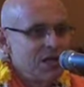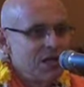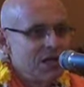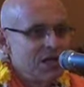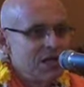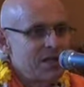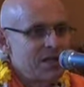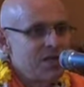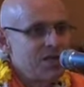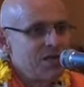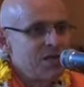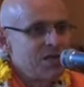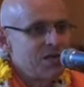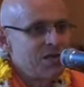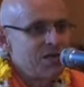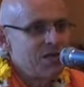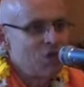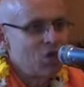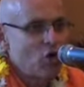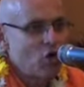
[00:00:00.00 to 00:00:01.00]
that
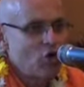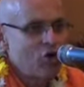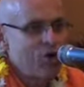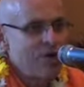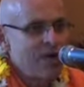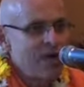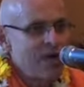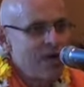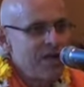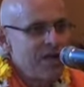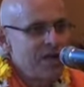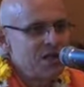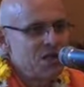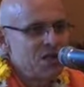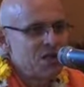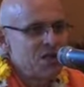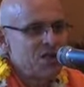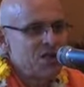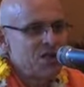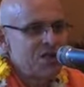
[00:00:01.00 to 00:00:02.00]
the golden
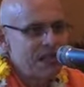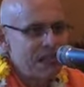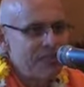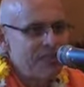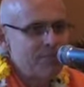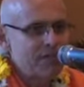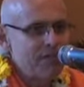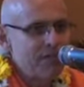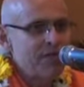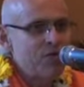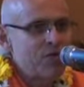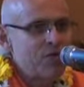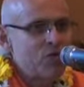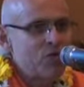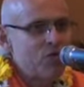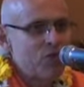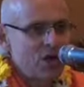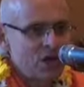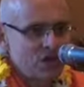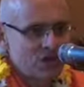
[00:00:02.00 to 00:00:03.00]
age is happening
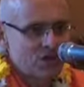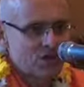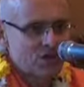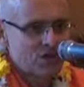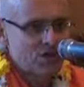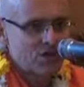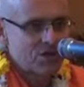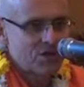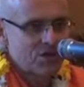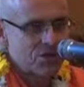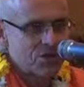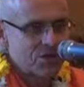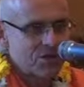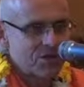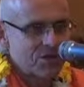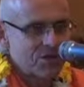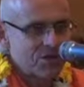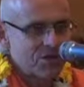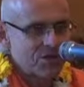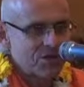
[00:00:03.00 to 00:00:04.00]
through
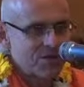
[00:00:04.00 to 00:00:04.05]
us.